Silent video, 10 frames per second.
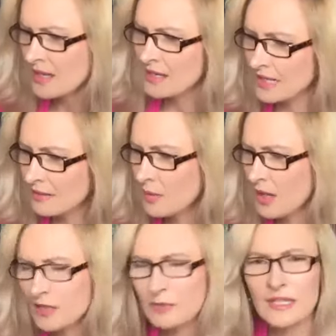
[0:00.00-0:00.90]
Come
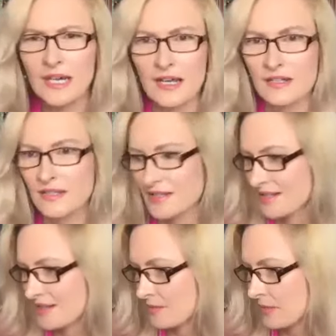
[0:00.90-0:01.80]
walk with us,
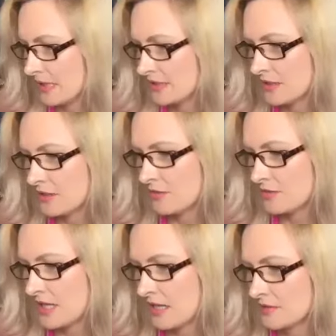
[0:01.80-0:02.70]
Maida
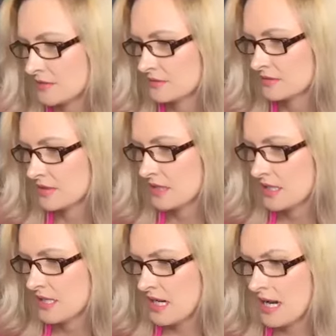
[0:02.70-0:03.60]
calls out.
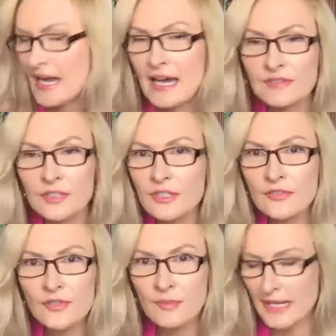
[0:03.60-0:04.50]
I have to look
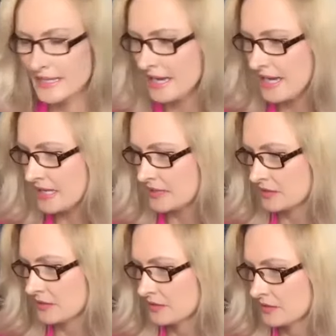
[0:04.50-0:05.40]
for my cat,
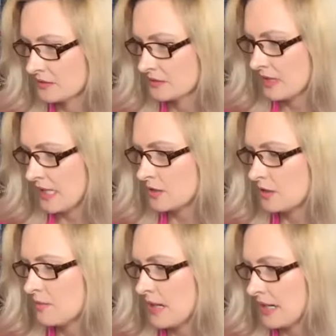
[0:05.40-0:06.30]
I call
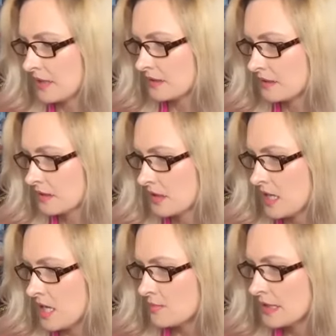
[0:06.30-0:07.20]
back.
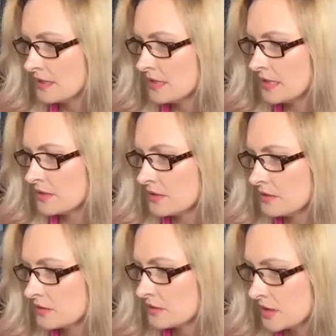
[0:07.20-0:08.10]
But Dino,
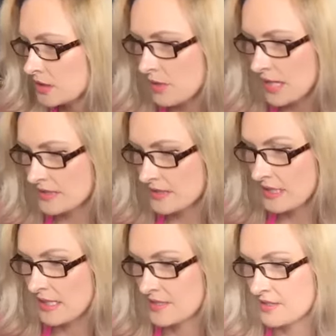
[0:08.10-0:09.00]
who I think
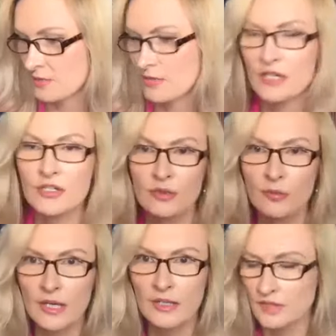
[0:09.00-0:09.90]
has a crush on
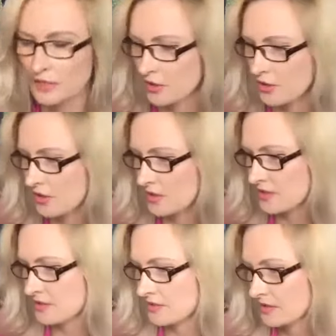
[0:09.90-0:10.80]
one of the
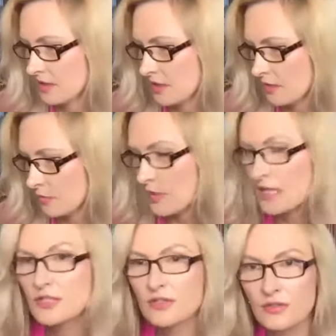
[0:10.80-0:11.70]
girls,
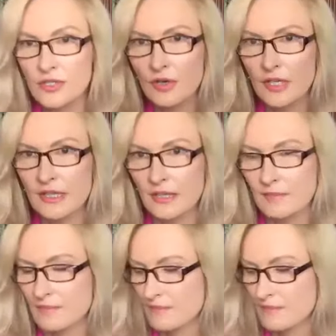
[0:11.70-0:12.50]
wants to join them.